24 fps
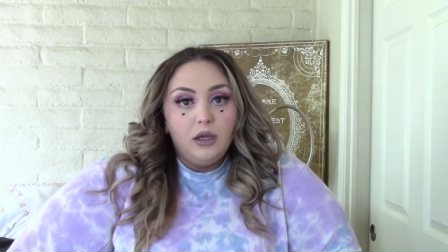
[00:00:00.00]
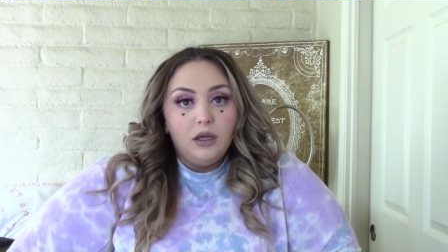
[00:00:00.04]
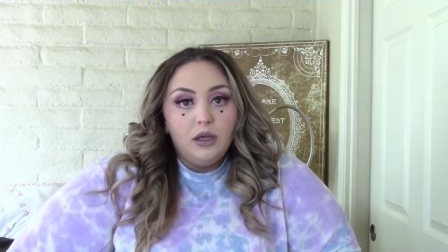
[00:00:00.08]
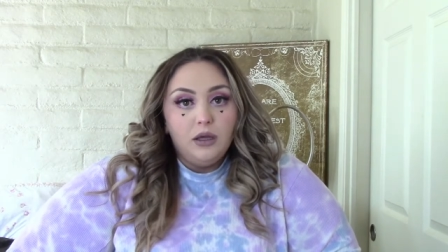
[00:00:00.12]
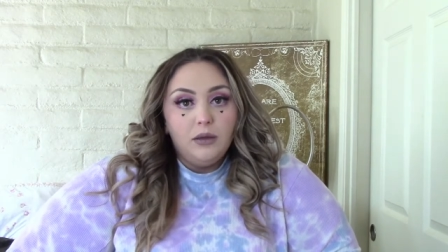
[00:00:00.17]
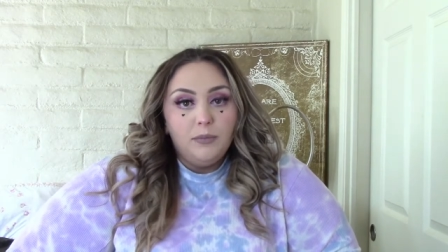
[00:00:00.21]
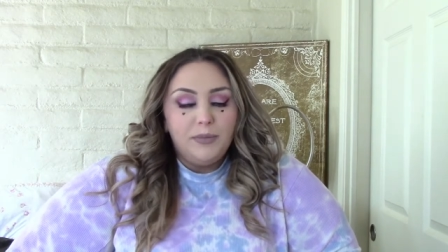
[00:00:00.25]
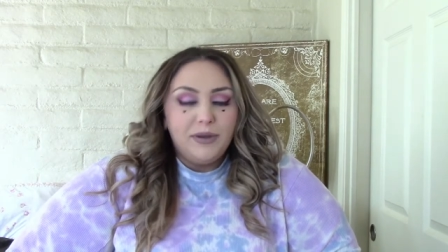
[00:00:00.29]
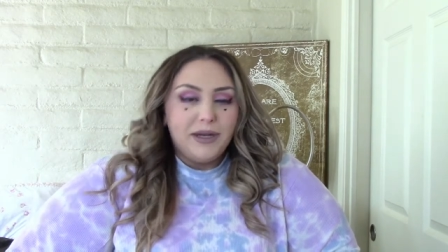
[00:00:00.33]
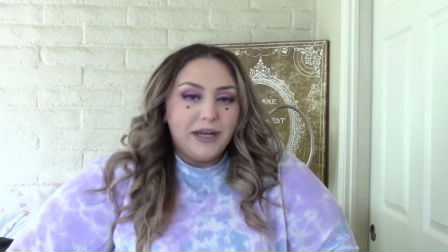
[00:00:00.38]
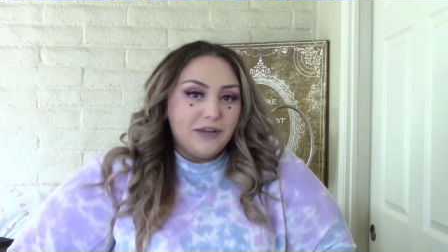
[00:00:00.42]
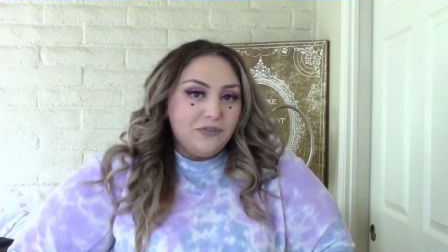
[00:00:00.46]

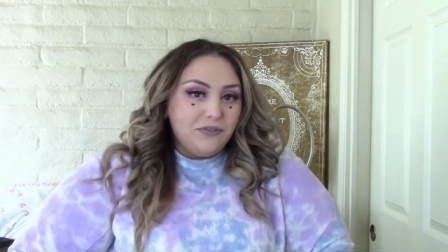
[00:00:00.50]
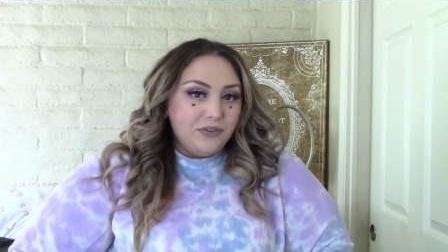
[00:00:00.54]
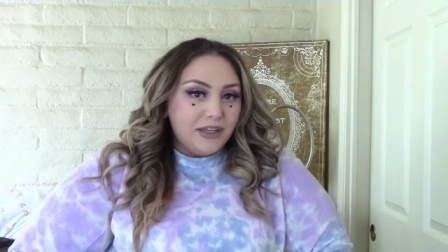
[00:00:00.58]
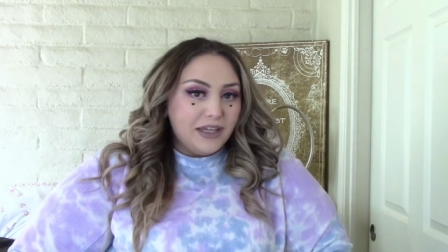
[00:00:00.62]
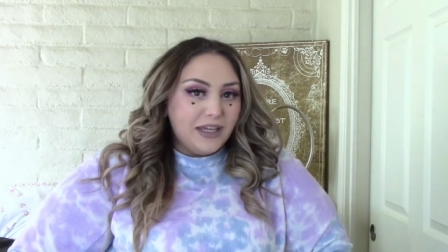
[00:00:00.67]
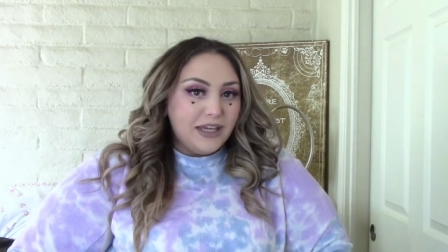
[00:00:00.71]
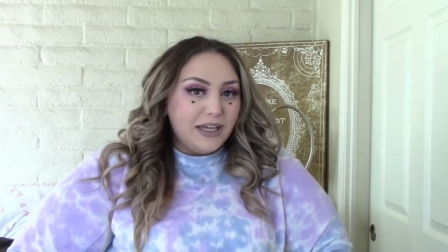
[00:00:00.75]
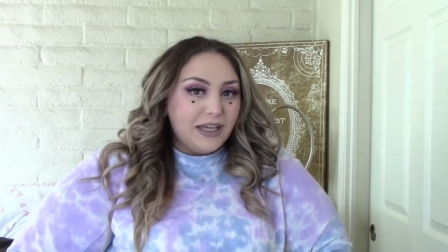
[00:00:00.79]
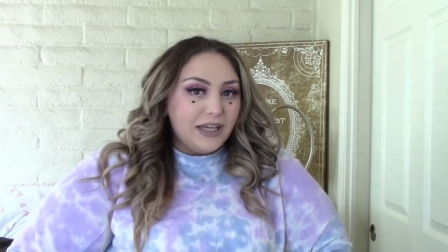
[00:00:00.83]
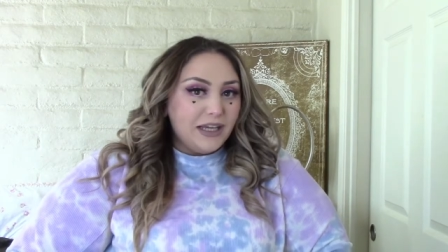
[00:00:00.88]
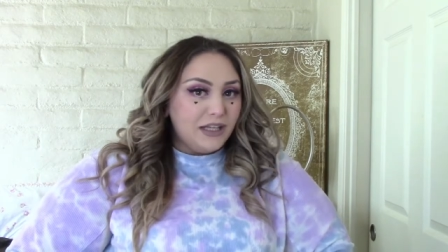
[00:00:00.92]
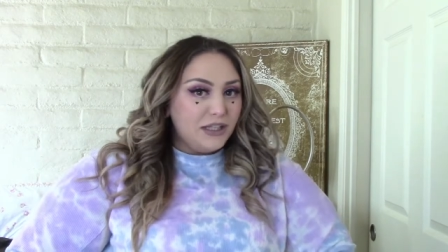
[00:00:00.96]
but I feel
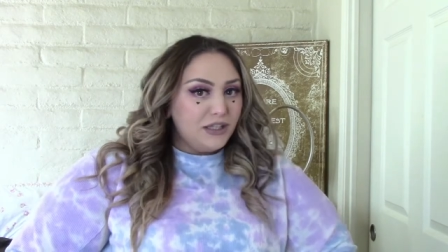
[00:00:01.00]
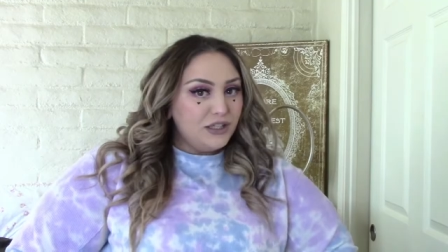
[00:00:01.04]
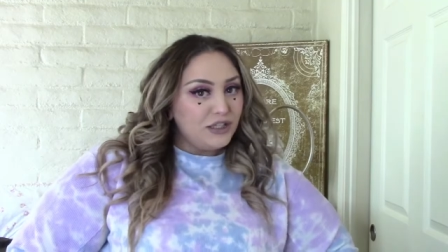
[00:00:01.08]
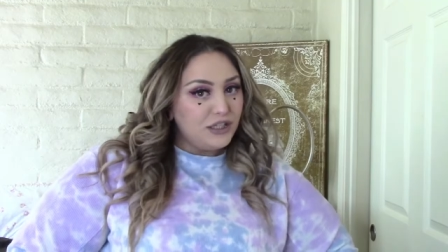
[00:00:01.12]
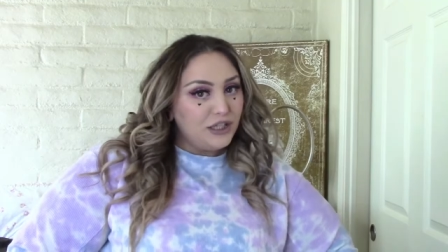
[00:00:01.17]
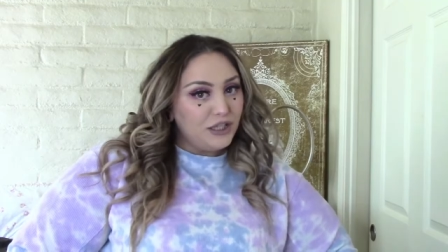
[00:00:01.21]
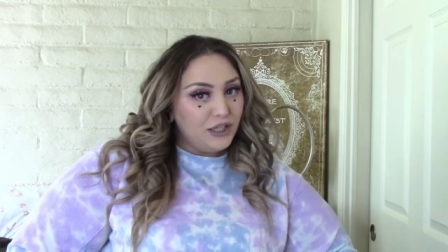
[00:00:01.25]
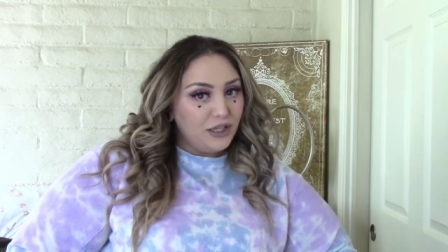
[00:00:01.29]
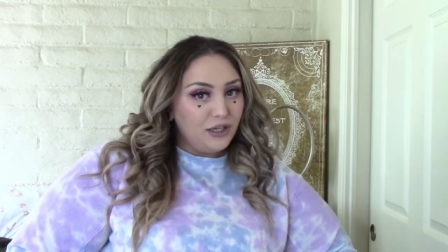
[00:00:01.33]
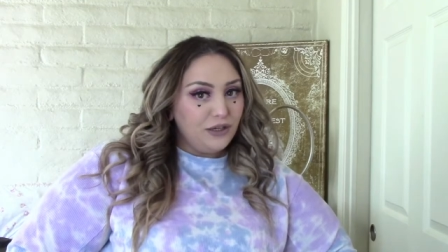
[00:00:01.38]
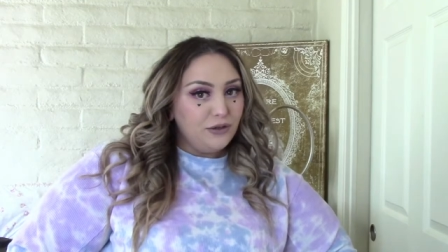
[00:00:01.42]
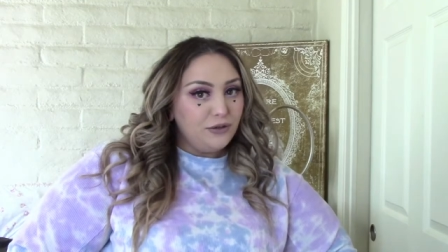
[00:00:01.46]
like
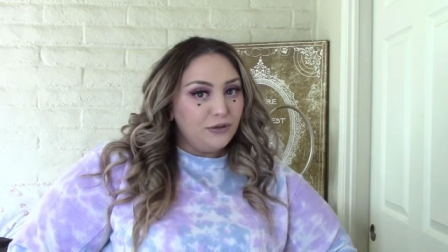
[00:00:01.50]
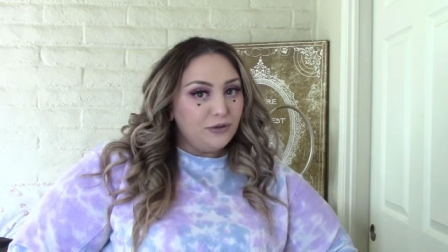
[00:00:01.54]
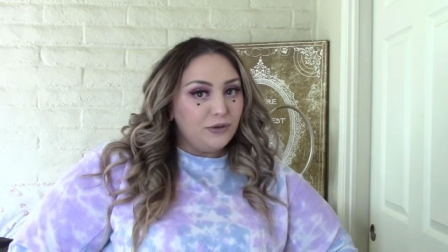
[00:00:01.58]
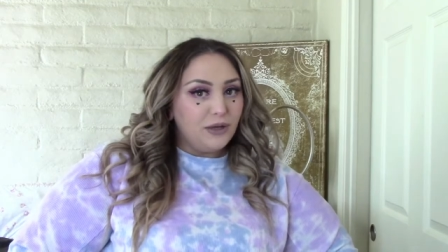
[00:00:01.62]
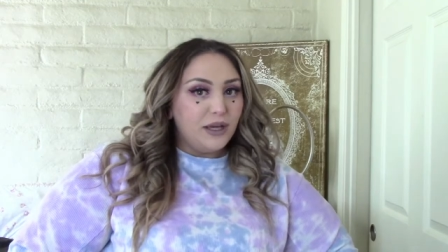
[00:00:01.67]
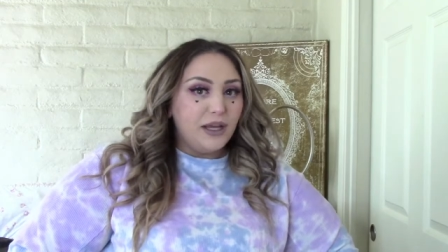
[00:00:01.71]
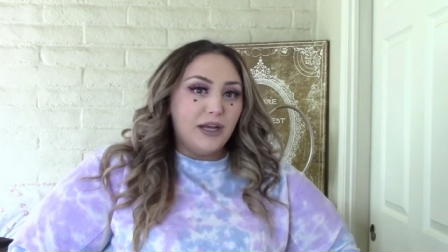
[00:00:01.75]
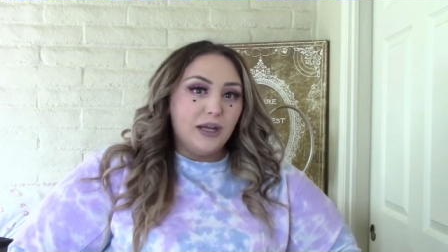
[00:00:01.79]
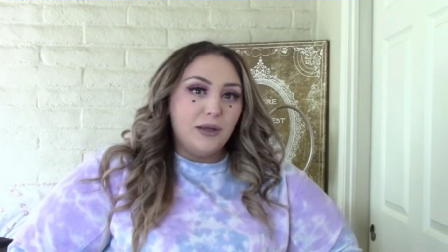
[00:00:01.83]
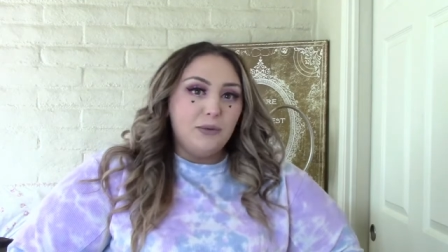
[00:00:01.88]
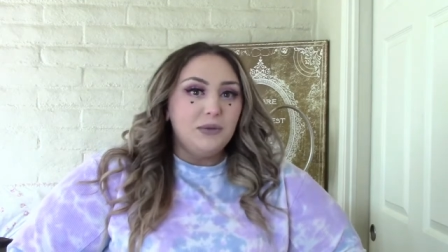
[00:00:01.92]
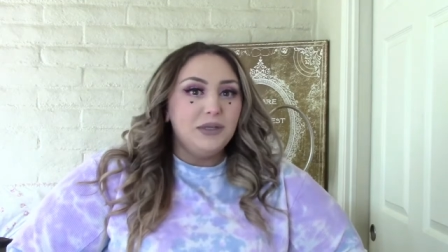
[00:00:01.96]
it's cute
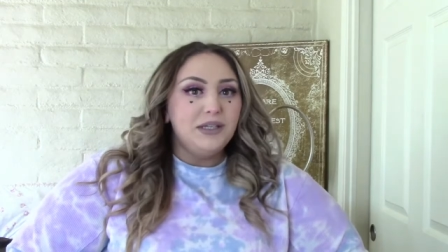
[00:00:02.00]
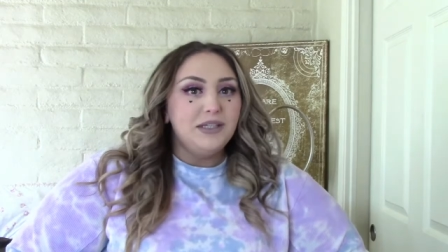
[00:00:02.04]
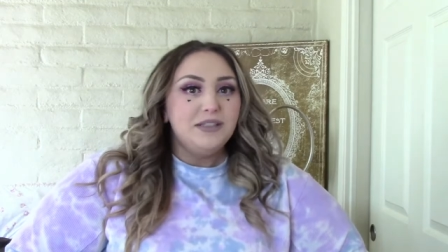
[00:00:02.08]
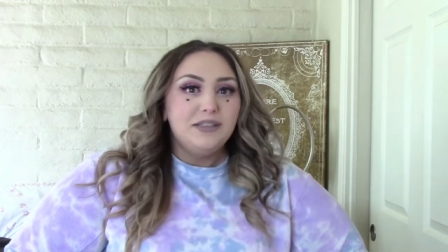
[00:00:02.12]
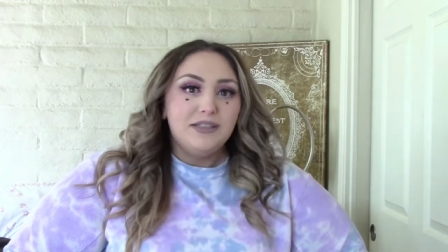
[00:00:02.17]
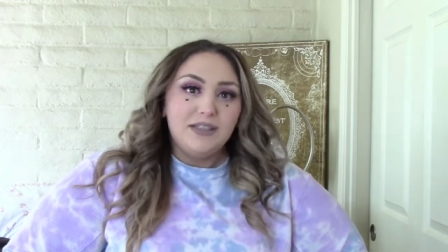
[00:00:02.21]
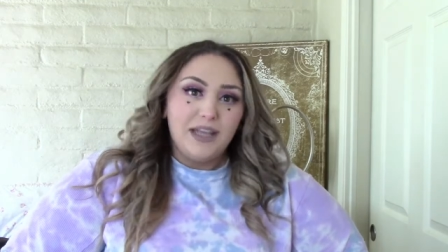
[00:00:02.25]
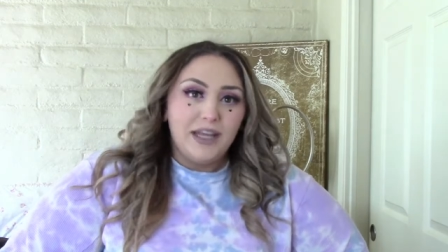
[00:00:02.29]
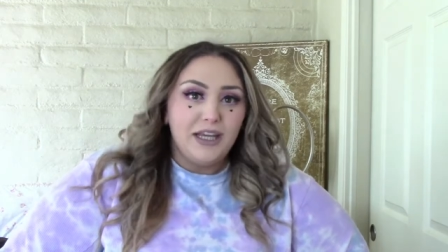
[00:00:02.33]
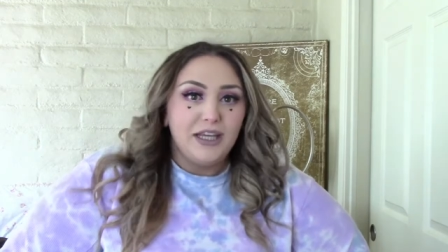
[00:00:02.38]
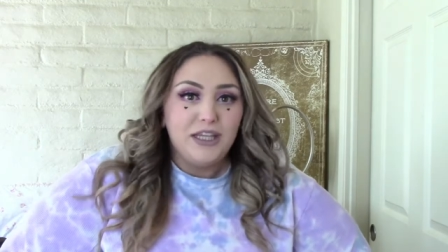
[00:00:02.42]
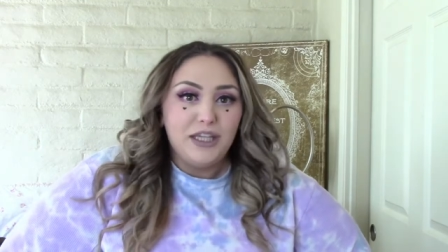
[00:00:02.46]
and I want to
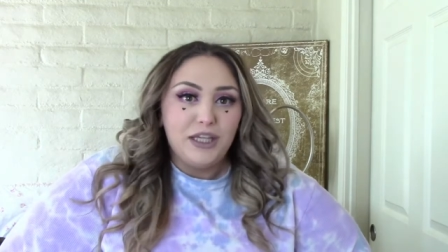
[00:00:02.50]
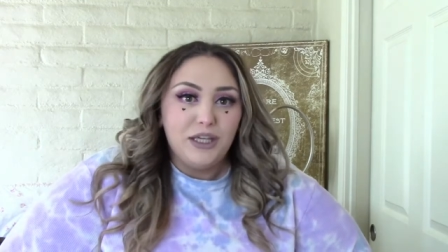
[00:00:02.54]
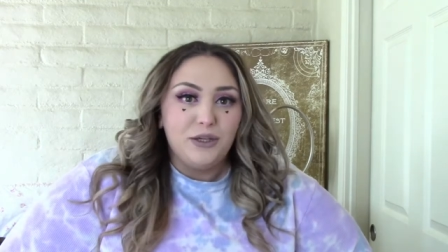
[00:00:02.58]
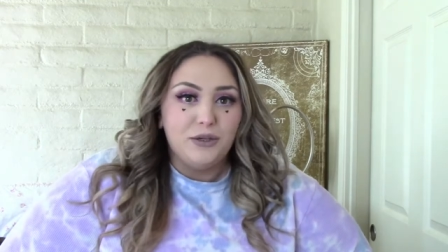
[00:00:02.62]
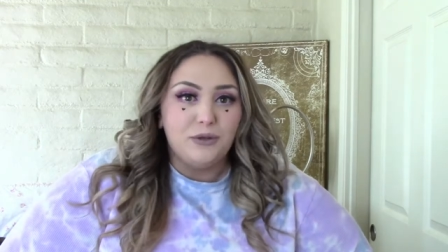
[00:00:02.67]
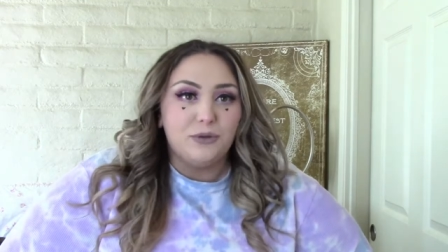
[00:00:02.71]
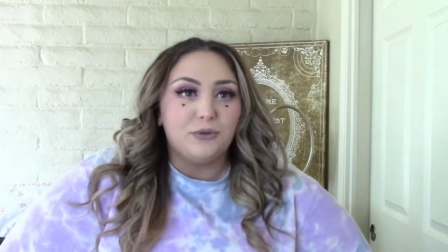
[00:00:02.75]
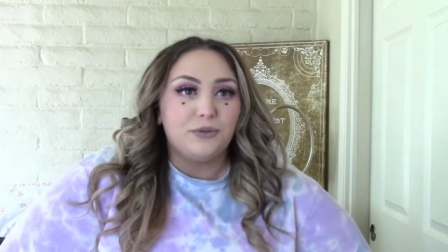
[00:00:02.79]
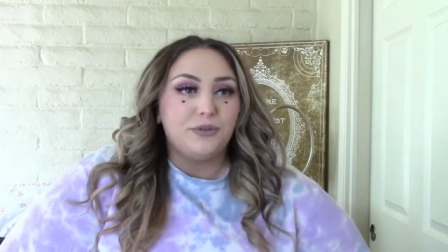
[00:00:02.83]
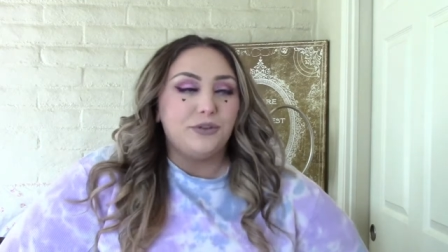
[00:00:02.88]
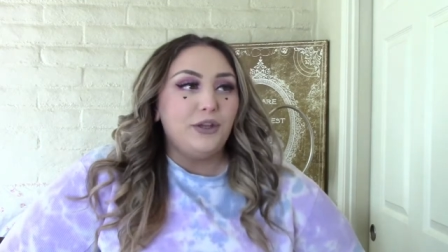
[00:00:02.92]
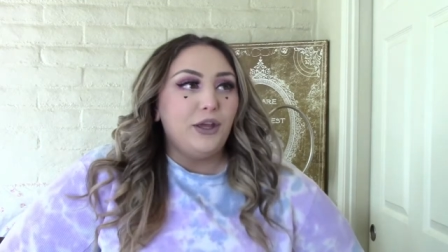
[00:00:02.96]
stay
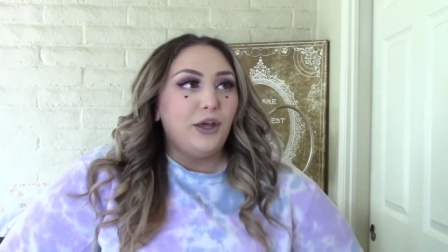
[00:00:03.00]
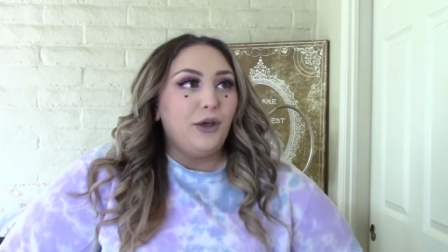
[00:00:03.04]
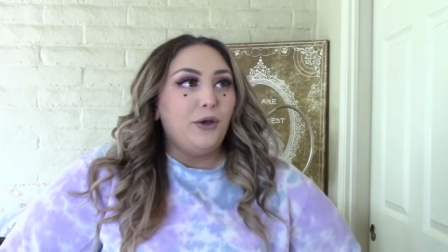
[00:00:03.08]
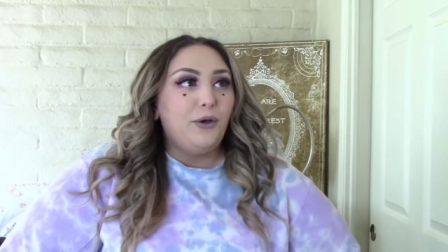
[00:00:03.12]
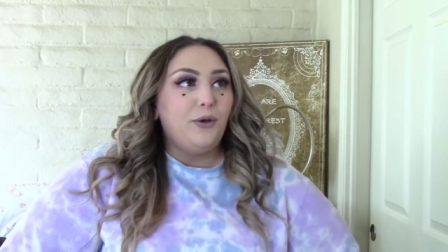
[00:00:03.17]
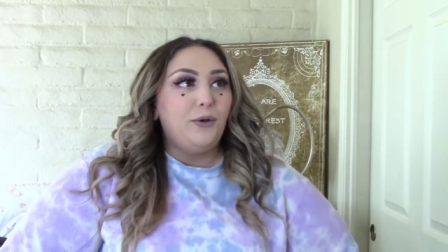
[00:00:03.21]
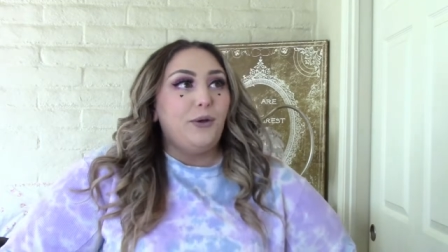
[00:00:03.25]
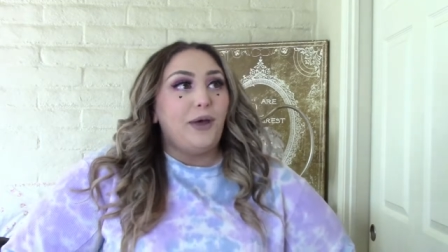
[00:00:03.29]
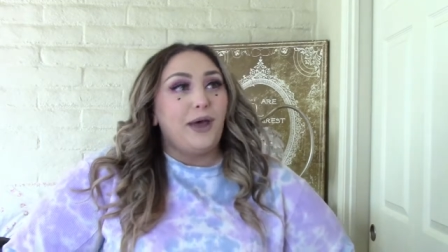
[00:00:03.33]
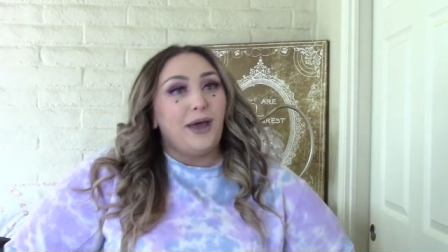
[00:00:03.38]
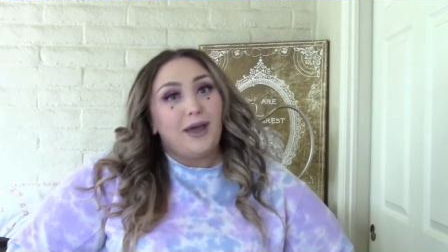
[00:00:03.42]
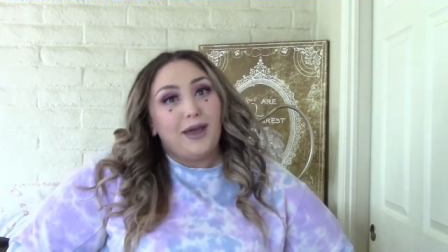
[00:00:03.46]
cute,
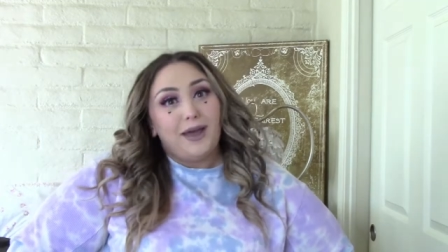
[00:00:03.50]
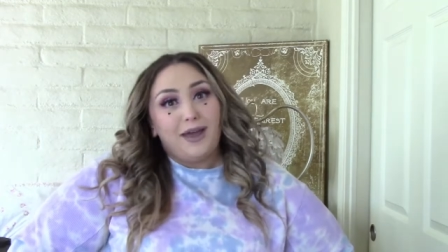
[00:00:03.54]
so